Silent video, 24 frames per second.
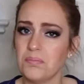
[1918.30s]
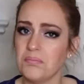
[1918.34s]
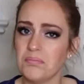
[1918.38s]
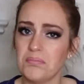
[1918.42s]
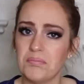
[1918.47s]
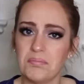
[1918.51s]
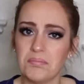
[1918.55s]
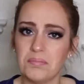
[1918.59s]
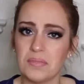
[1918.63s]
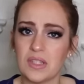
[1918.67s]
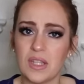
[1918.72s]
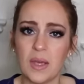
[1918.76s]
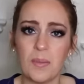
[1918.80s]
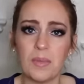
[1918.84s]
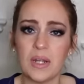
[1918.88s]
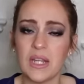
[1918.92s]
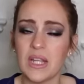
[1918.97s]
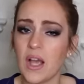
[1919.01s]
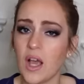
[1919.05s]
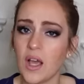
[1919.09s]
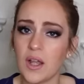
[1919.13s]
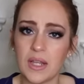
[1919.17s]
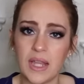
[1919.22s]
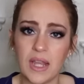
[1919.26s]
somebody
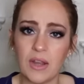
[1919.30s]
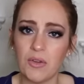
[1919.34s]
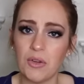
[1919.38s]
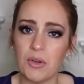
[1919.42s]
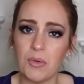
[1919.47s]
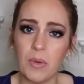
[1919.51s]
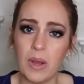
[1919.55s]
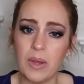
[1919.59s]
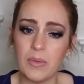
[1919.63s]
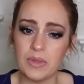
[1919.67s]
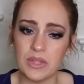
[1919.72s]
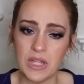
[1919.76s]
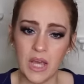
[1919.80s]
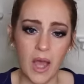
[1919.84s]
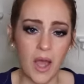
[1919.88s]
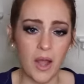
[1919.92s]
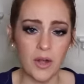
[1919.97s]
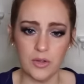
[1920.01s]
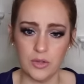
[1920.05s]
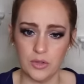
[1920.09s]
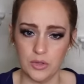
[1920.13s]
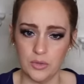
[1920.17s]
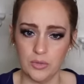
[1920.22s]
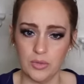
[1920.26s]
got carried away with the hot
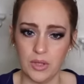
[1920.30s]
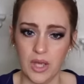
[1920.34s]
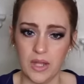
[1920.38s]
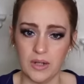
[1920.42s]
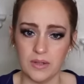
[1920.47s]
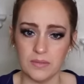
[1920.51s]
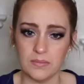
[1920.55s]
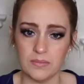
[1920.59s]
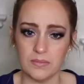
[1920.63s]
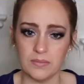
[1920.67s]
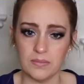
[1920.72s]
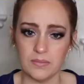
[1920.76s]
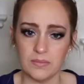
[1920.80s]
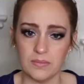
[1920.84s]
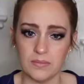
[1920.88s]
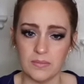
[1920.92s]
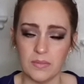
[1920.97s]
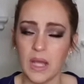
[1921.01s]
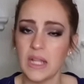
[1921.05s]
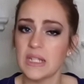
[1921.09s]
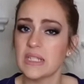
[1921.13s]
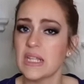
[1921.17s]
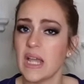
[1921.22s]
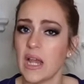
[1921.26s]
glue gun
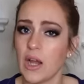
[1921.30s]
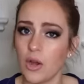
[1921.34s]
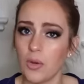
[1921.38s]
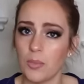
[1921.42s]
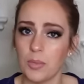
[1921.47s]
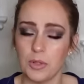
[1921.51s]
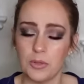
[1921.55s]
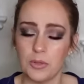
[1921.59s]
terrible.